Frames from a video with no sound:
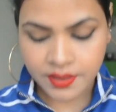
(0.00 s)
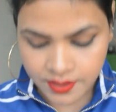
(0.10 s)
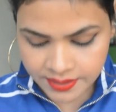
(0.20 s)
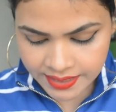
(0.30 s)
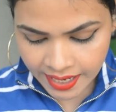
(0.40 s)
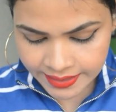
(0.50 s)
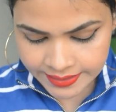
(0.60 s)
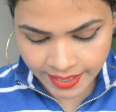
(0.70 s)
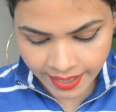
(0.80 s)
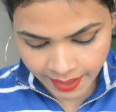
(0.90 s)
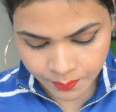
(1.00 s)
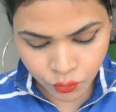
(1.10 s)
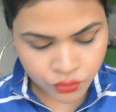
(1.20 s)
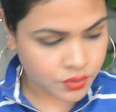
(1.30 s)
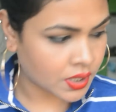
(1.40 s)
the size M.
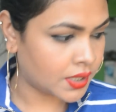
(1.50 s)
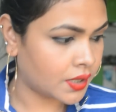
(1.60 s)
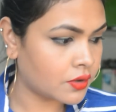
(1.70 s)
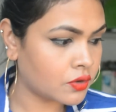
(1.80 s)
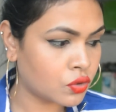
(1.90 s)
There are